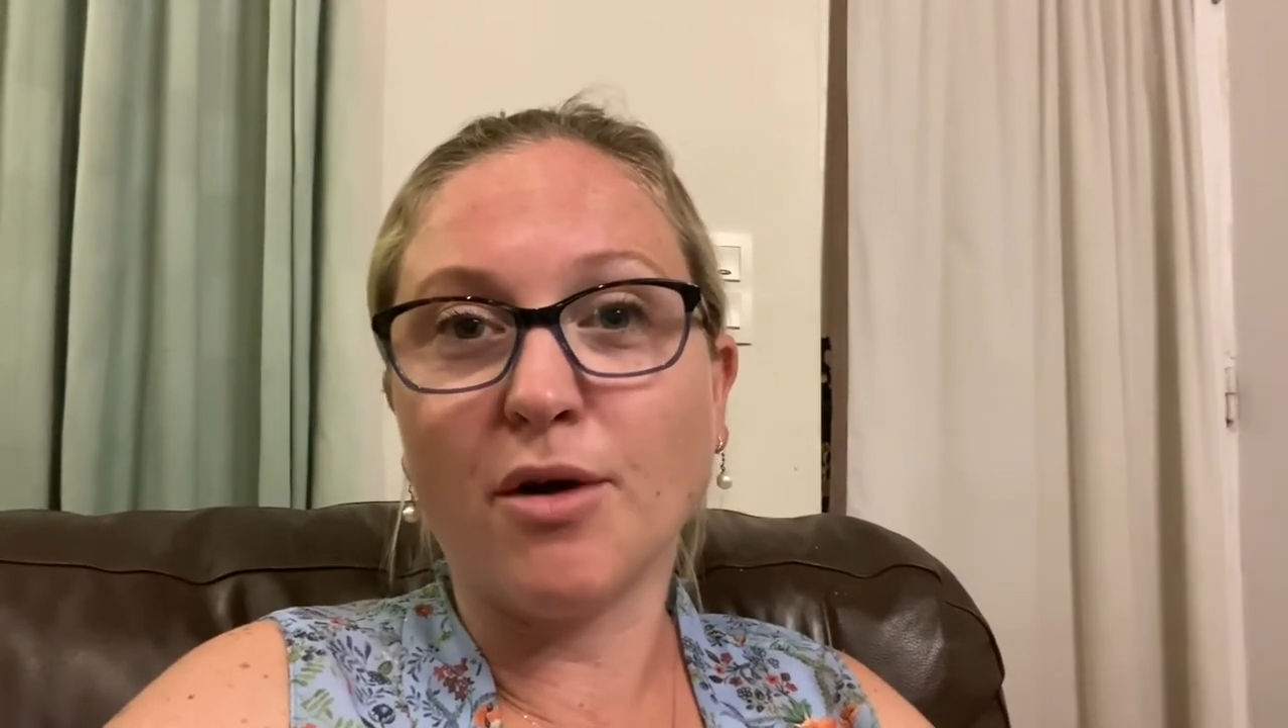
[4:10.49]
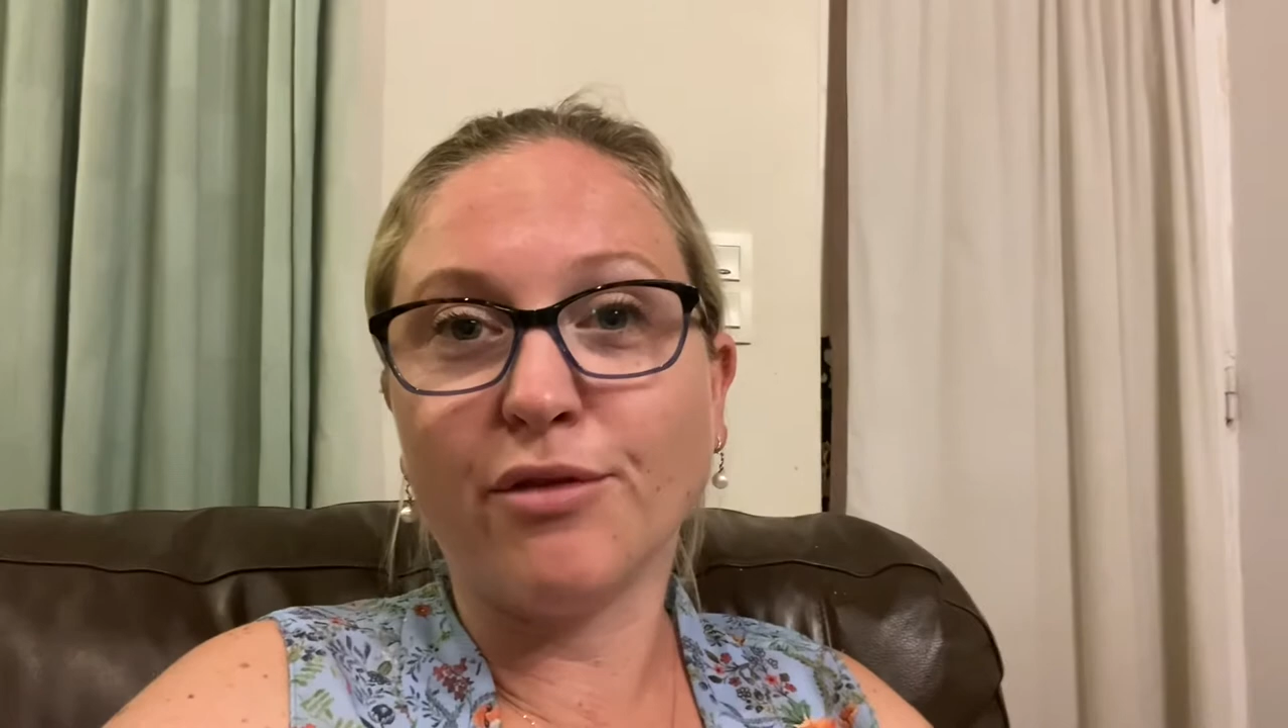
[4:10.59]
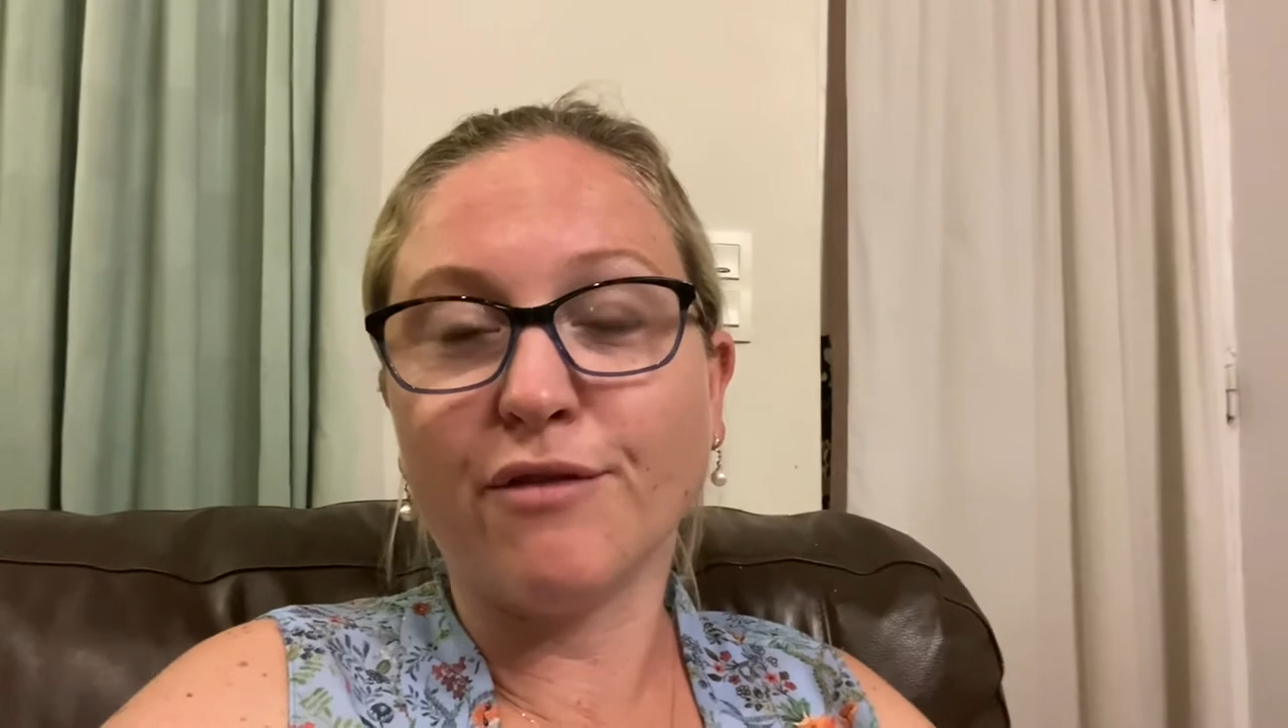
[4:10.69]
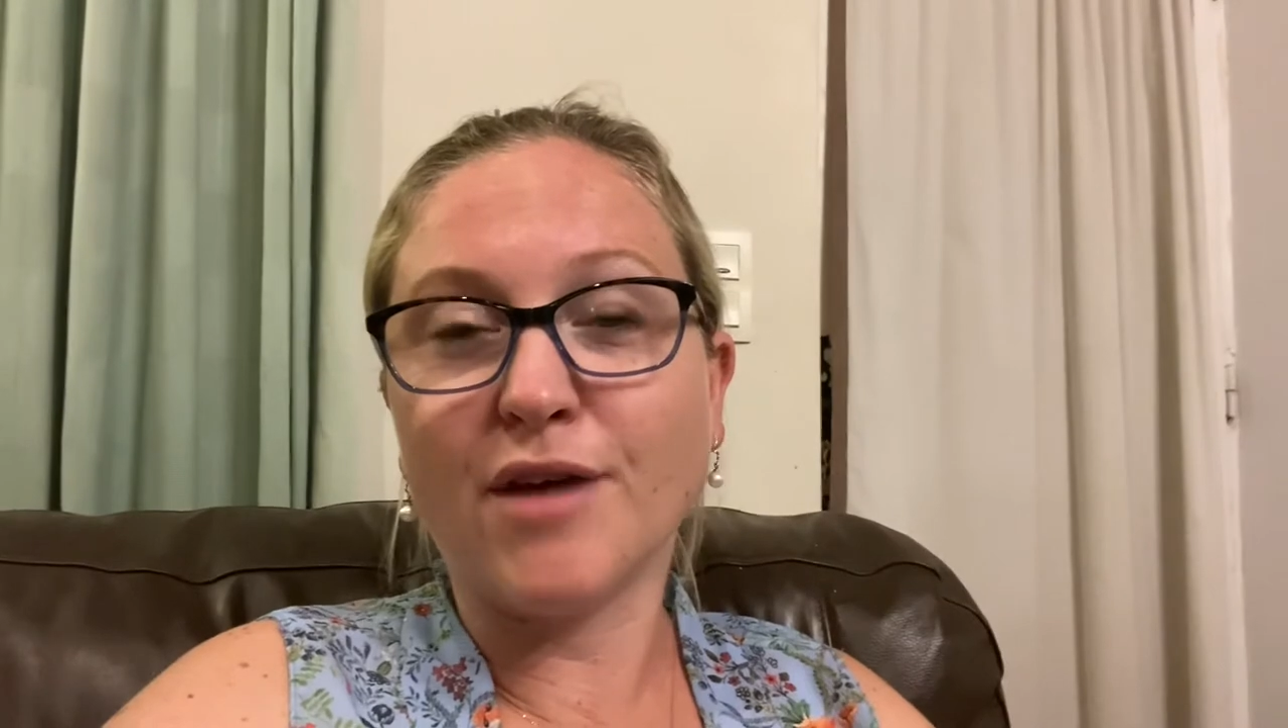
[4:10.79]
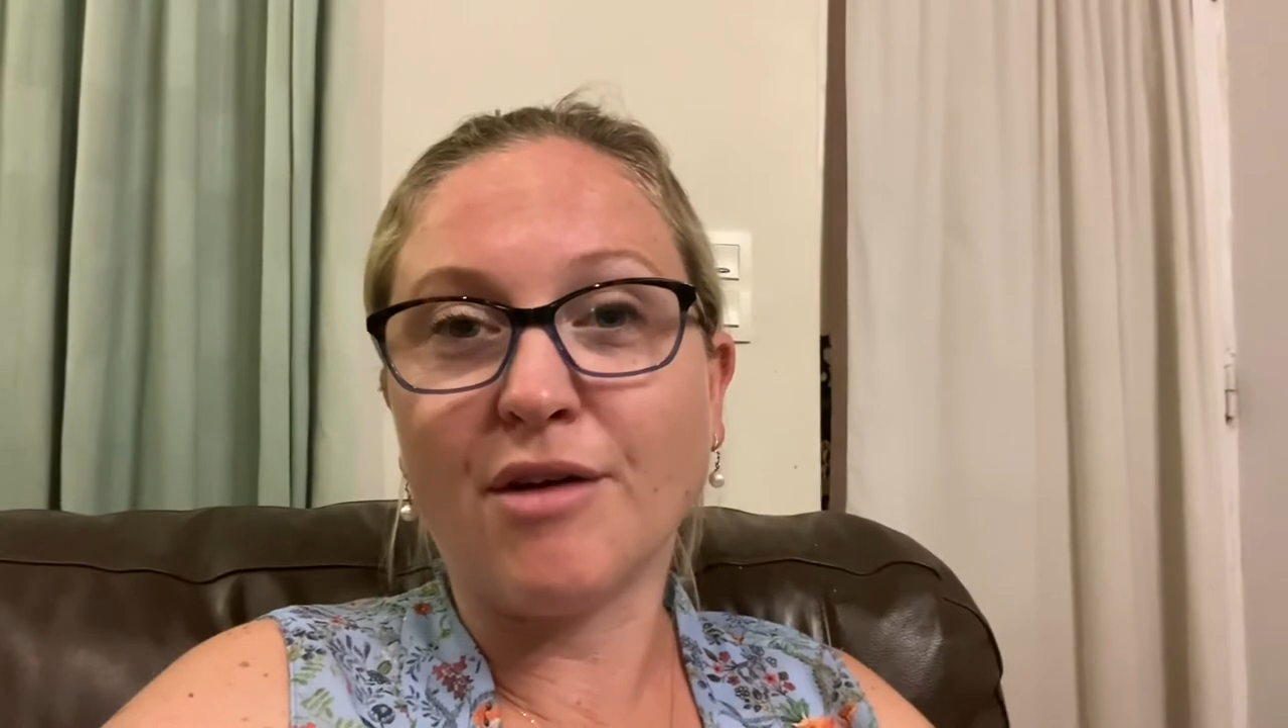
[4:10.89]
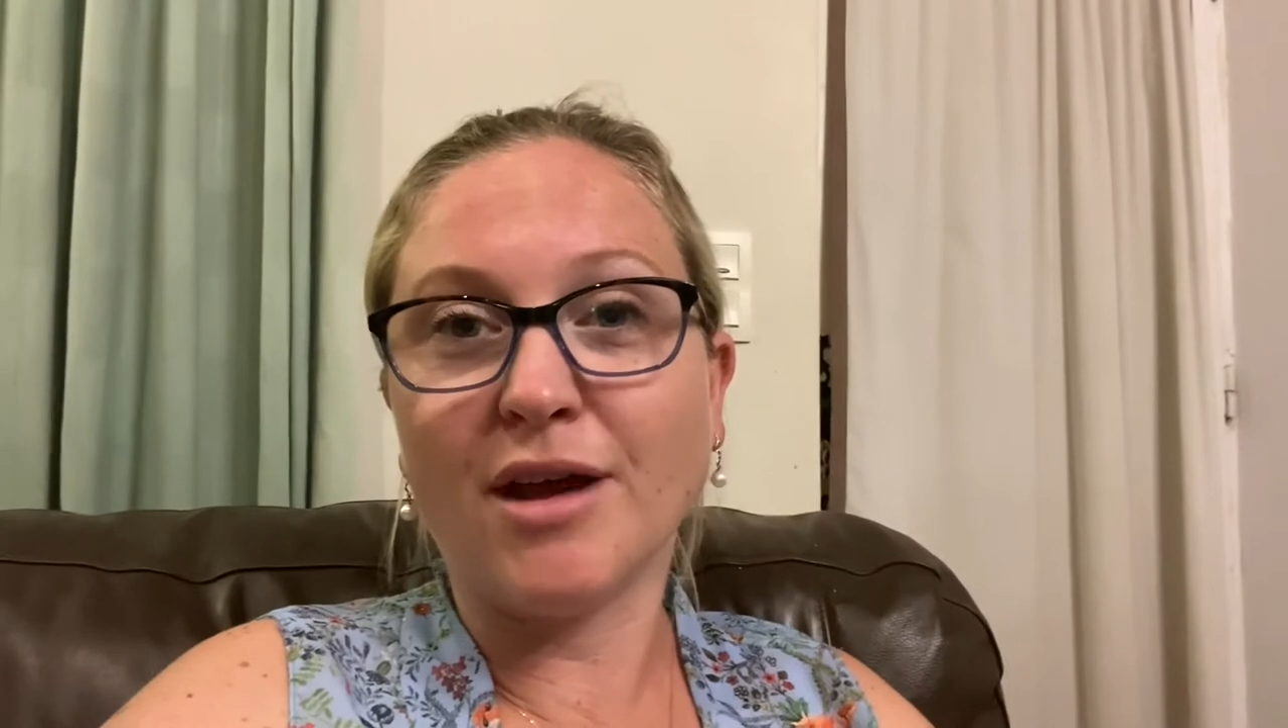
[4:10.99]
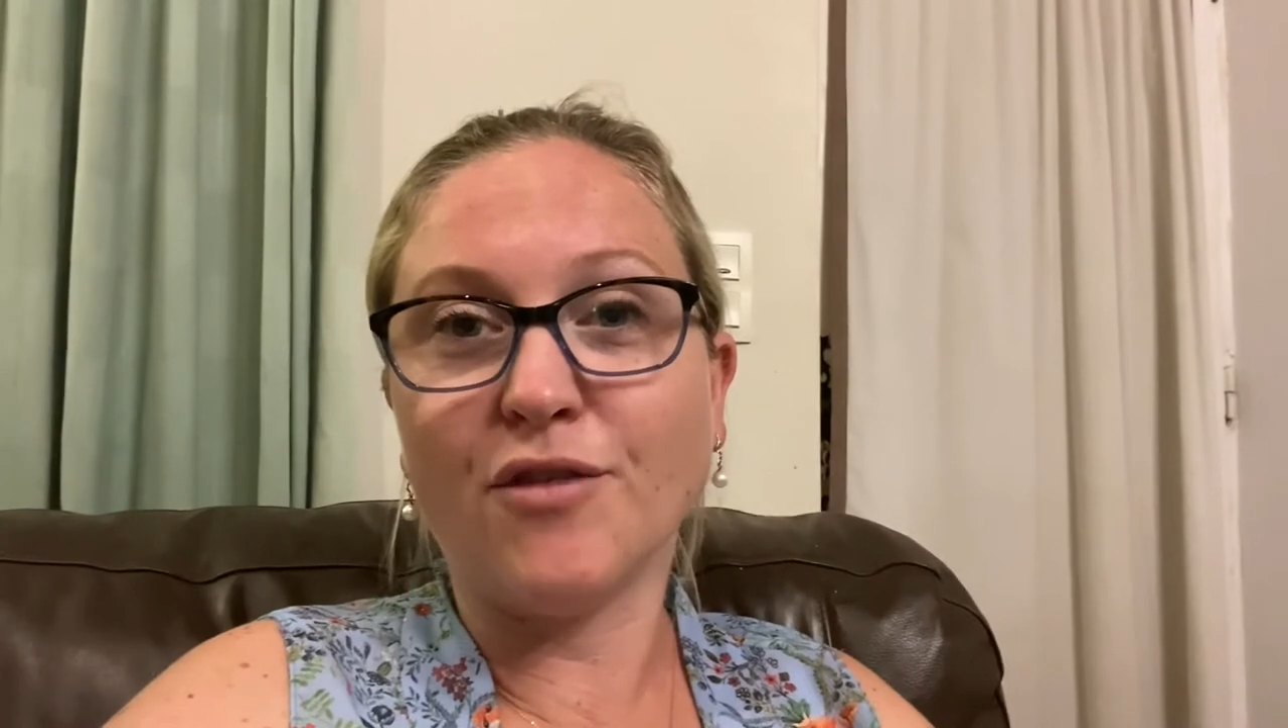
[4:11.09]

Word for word: off the ferry,